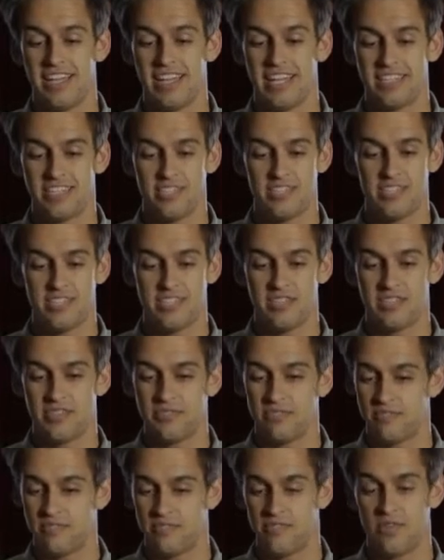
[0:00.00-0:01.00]
that's
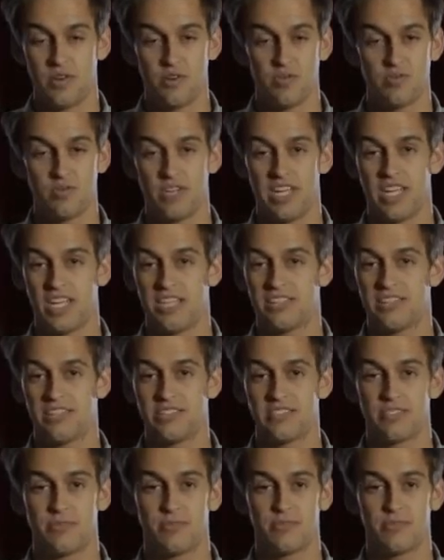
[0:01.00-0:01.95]
just phone rings,